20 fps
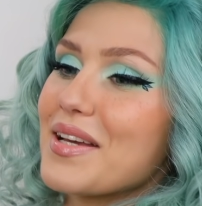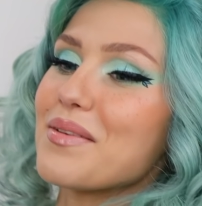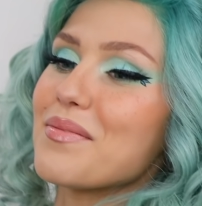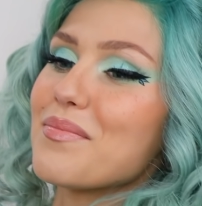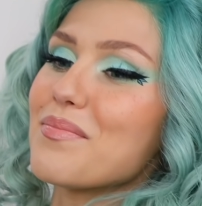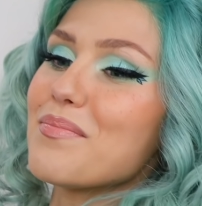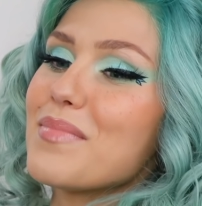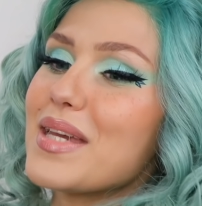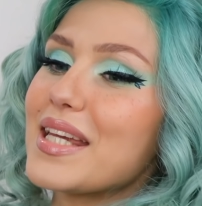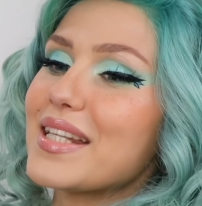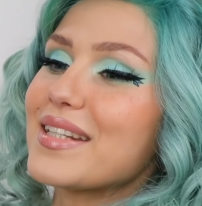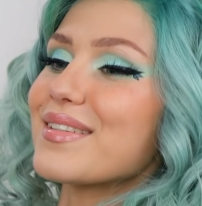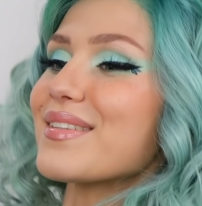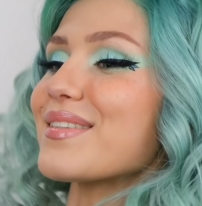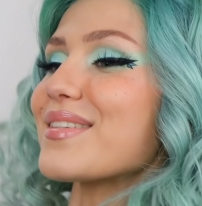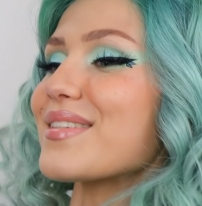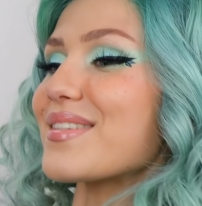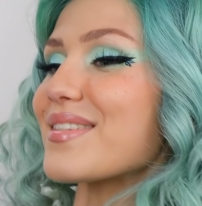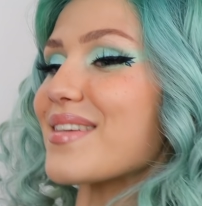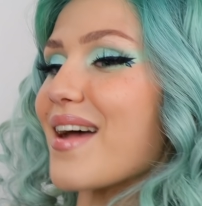
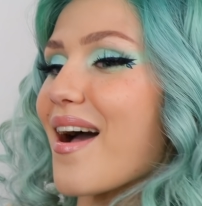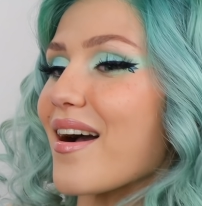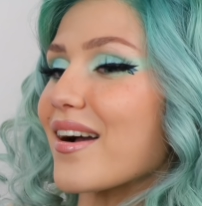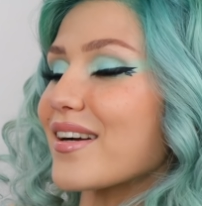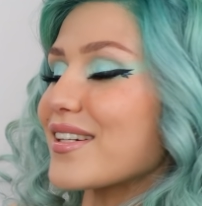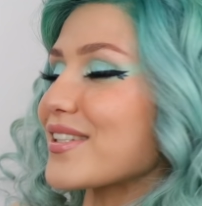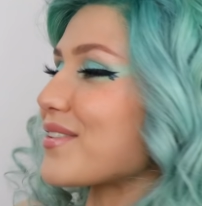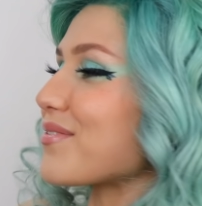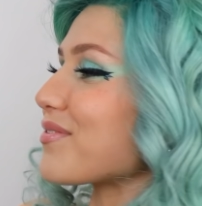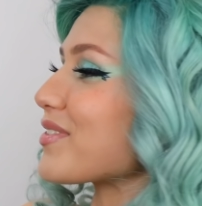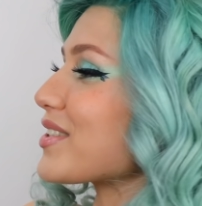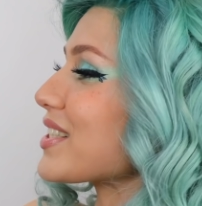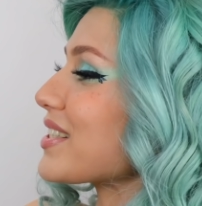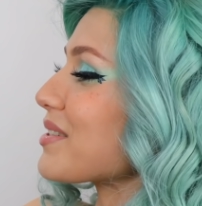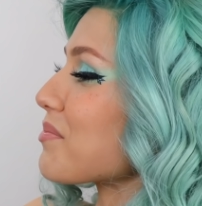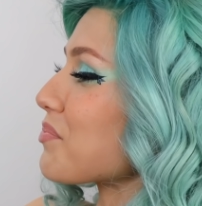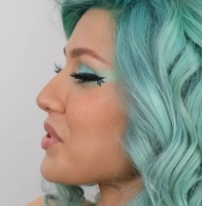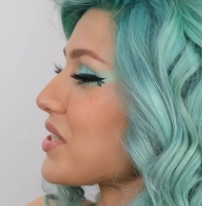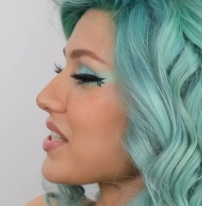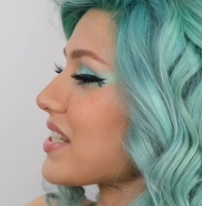mint socks for
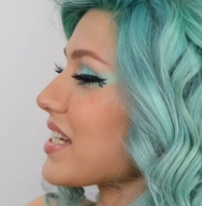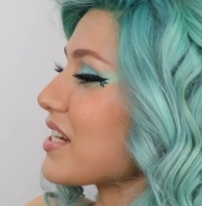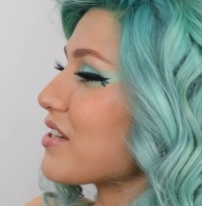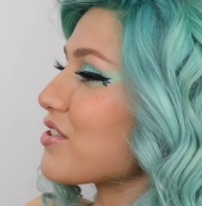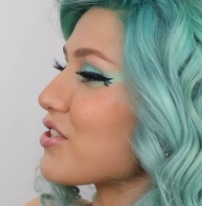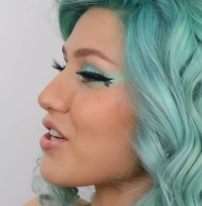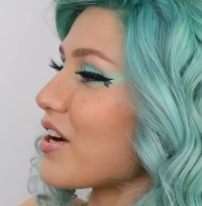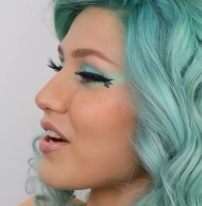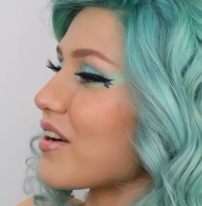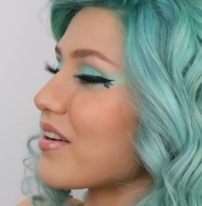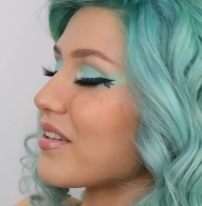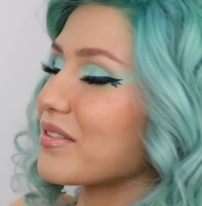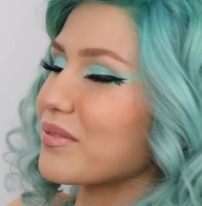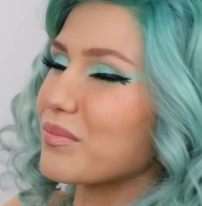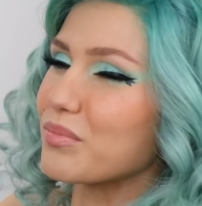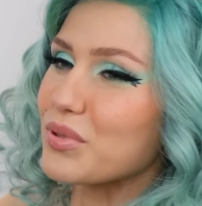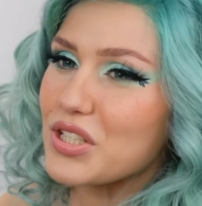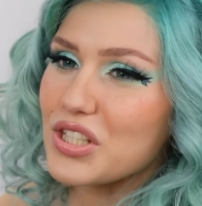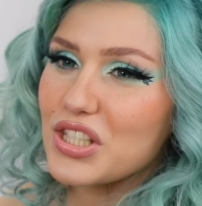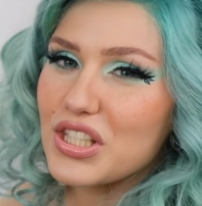the procedure.
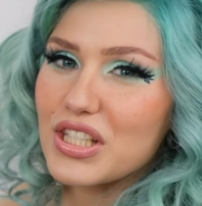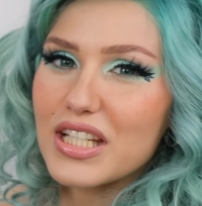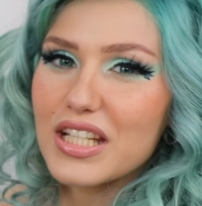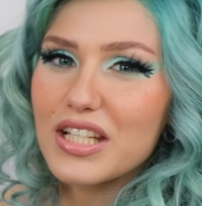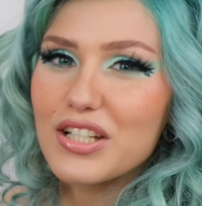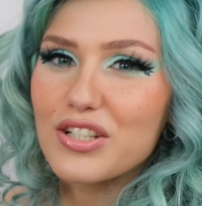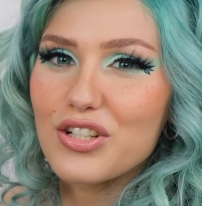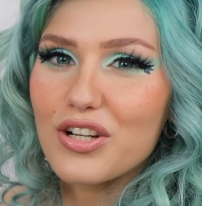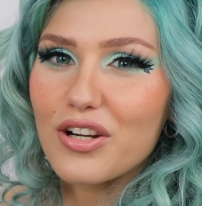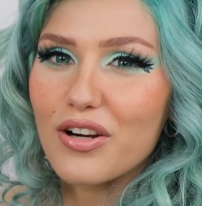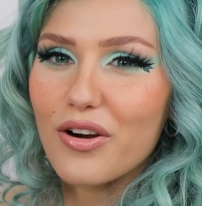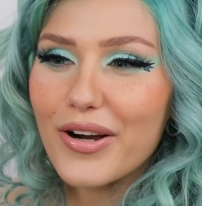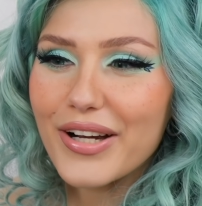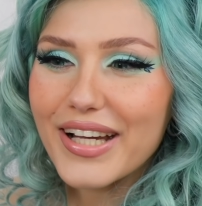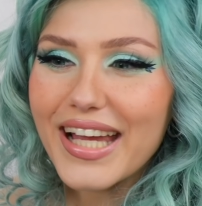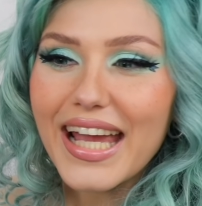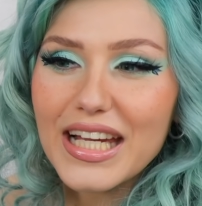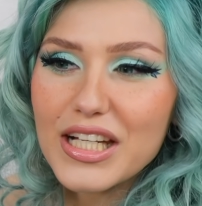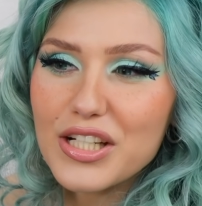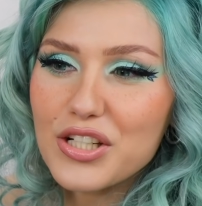Procedure
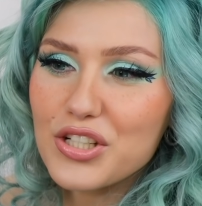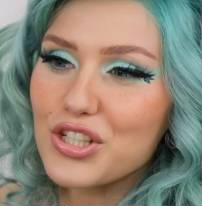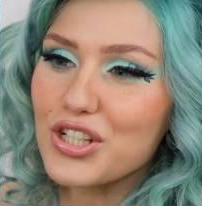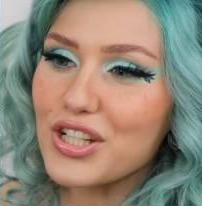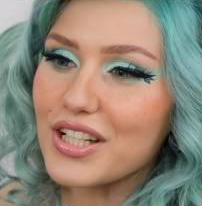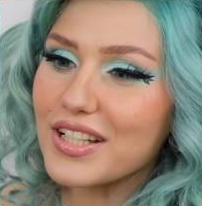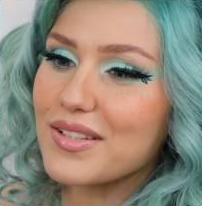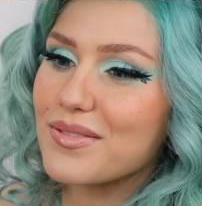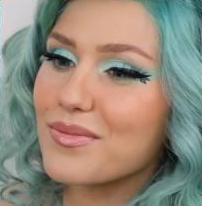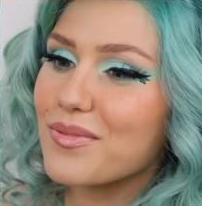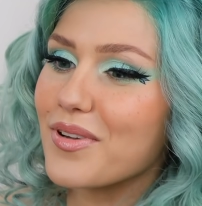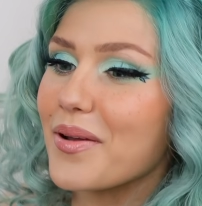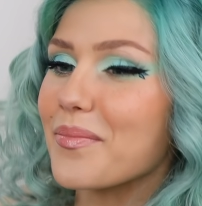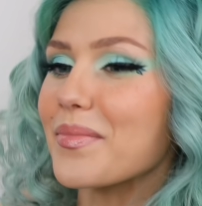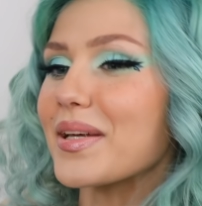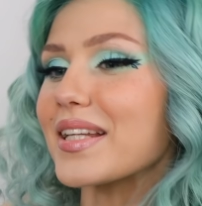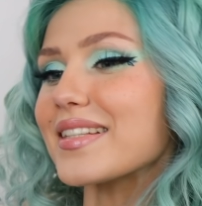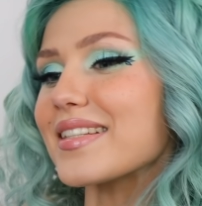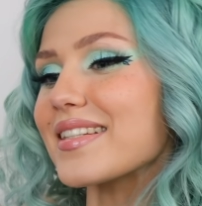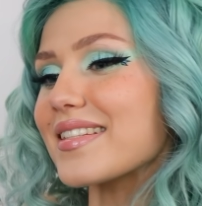occasion is what I
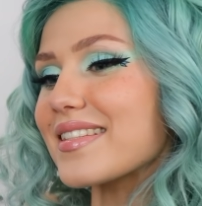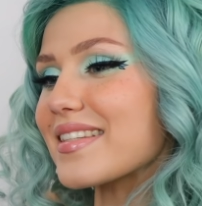meant to